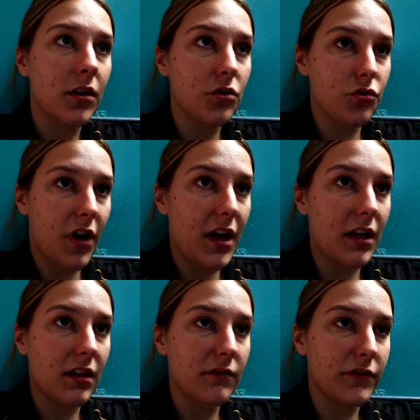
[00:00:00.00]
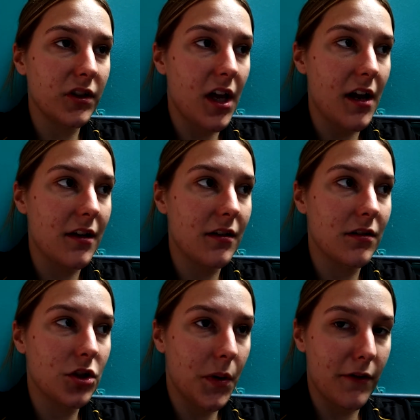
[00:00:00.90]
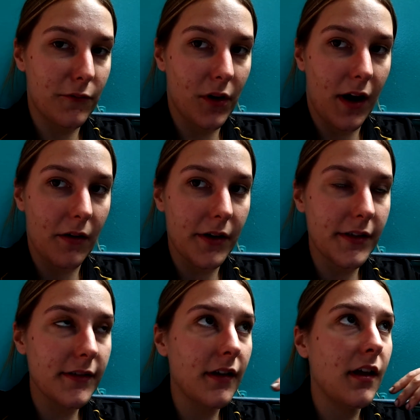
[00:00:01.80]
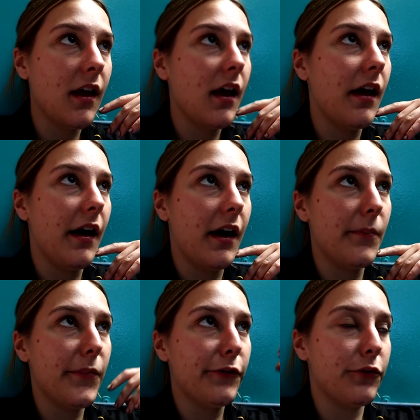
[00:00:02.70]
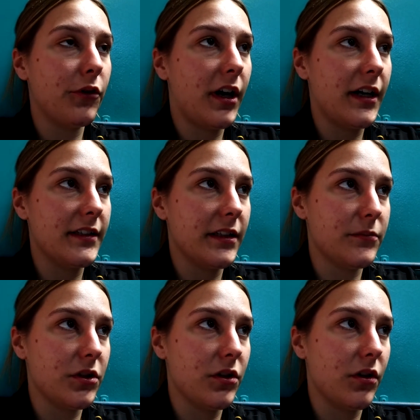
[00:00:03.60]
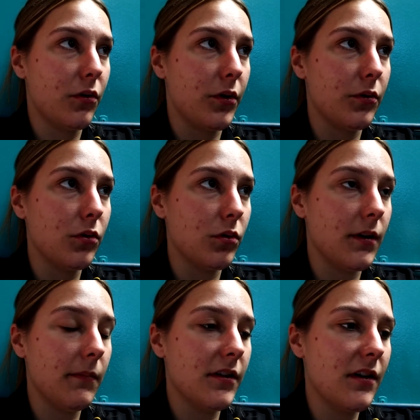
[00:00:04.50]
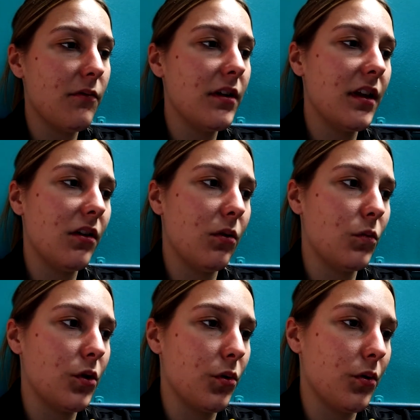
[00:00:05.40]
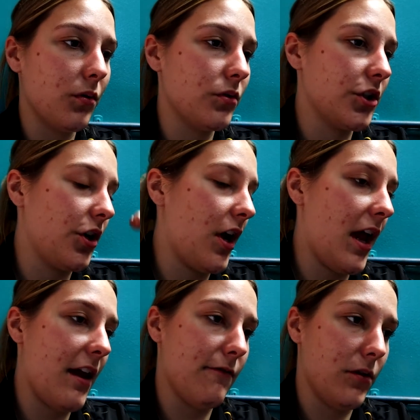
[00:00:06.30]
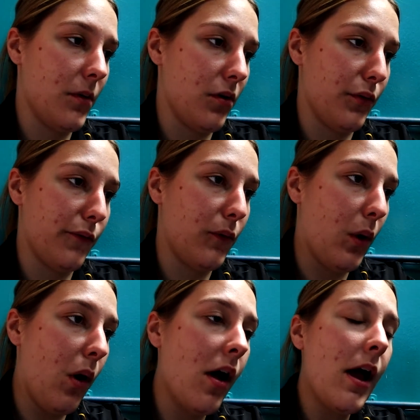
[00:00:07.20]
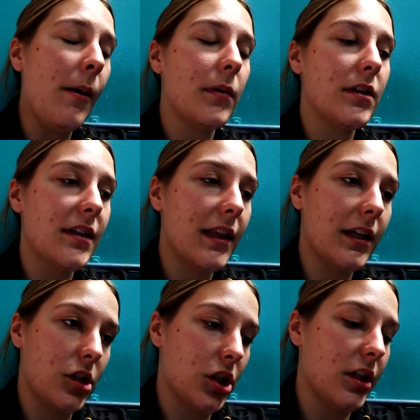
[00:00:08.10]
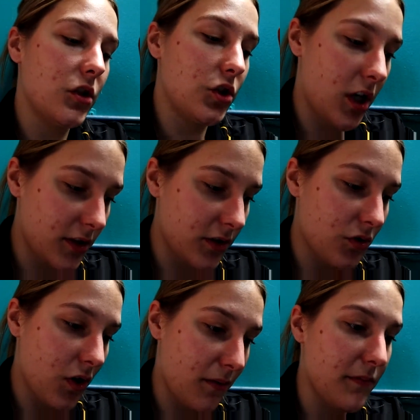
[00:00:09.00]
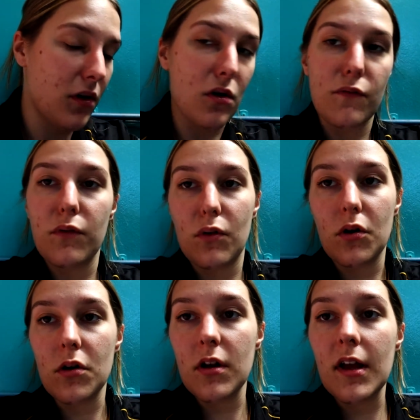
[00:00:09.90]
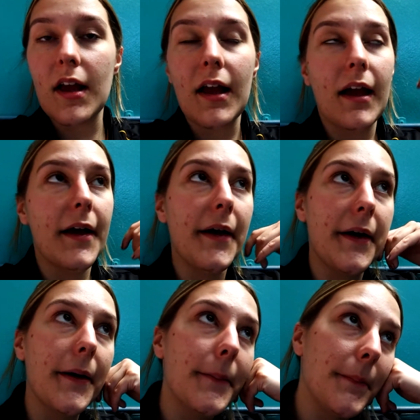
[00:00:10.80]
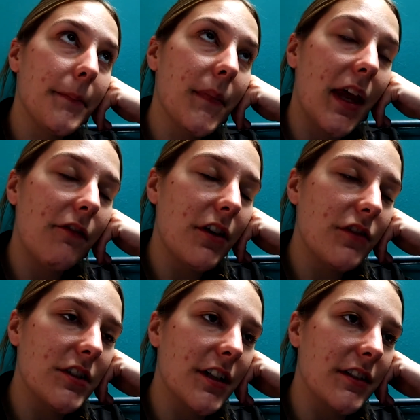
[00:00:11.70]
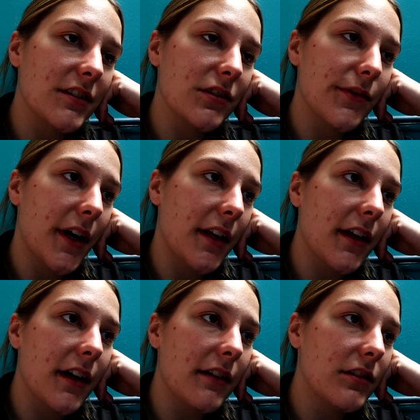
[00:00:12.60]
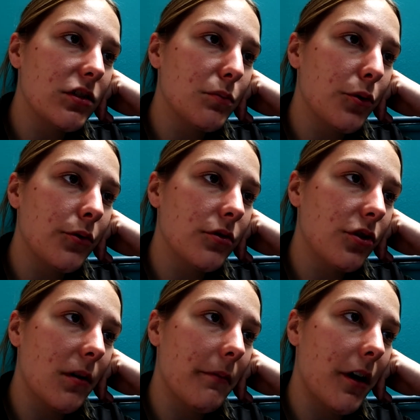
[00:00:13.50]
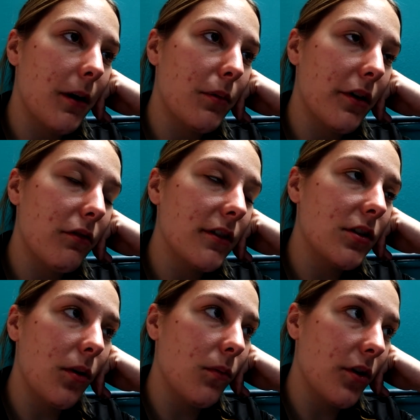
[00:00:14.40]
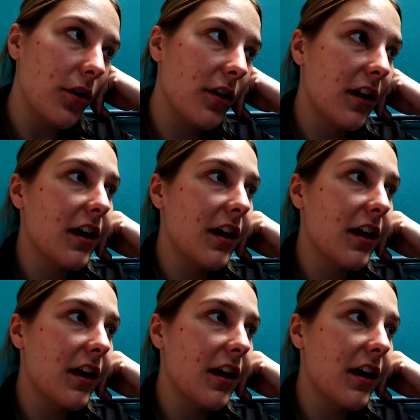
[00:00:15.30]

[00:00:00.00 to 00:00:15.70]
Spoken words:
draining for like 24 hours. Before I attempt to do the oil cooler, because I really don't want oil to go everywhere on the floor, because I literally just scrubbed the whole floor. Even if it does, it's fine, like I can just pull the scrubber out, but I really don't want to.